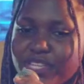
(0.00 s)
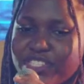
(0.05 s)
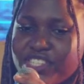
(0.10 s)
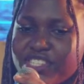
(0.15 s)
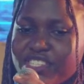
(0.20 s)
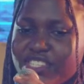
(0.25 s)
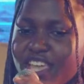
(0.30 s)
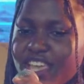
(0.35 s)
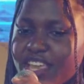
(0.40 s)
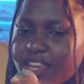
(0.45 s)
She
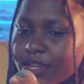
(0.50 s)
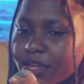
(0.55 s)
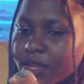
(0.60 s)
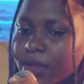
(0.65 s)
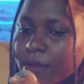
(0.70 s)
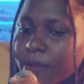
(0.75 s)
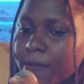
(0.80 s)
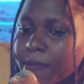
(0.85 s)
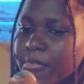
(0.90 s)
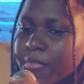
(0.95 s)
said,
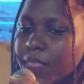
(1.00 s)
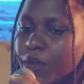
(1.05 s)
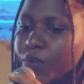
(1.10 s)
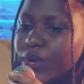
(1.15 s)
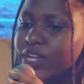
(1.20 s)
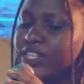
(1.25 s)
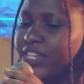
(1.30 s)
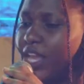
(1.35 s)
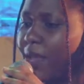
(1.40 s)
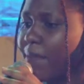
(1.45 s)

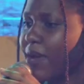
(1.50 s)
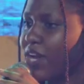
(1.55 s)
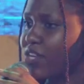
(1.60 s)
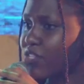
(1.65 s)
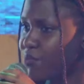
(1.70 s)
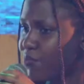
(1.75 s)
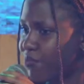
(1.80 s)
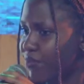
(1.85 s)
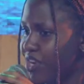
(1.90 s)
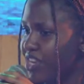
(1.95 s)
one time I
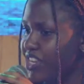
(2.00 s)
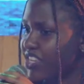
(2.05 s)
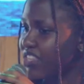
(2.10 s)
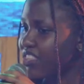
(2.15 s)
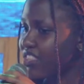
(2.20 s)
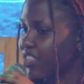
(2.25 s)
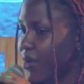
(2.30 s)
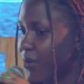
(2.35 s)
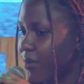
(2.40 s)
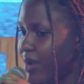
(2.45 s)
was praying
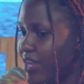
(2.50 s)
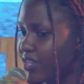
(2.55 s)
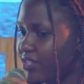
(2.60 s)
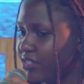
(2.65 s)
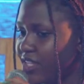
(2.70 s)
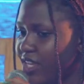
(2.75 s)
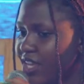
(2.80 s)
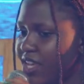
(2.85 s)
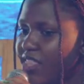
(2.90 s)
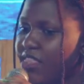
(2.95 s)
in the ward,
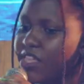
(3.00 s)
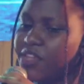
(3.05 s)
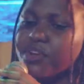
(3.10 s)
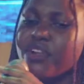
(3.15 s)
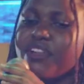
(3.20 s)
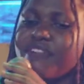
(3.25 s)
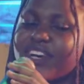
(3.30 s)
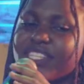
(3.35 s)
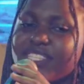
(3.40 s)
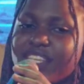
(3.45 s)
then
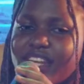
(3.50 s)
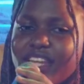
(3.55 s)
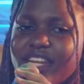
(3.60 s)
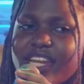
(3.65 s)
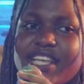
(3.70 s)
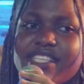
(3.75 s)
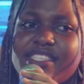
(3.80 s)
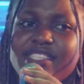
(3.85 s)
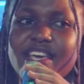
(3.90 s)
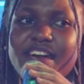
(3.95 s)
all of a sudden
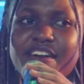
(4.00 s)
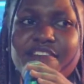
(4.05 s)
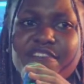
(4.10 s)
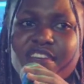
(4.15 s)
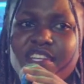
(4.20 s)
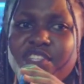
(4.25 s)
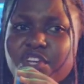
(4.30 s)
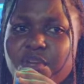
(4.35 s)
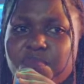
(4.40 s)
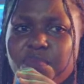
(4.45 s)
I see a
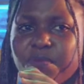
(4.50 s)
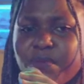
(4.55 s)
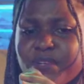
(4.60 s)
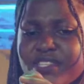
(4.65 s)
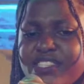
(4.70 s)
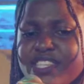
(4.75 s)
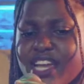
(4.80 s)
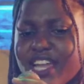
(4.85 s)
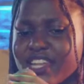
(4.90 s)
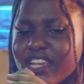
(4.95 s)
vision, people
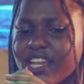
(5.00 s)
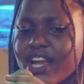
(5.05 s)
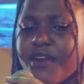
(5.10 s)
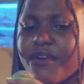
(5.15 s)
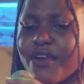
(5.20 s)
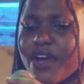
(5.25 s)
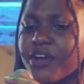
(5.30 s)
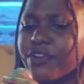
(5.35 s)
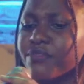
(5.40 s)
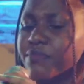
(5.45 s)
standing
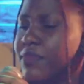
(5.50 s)
around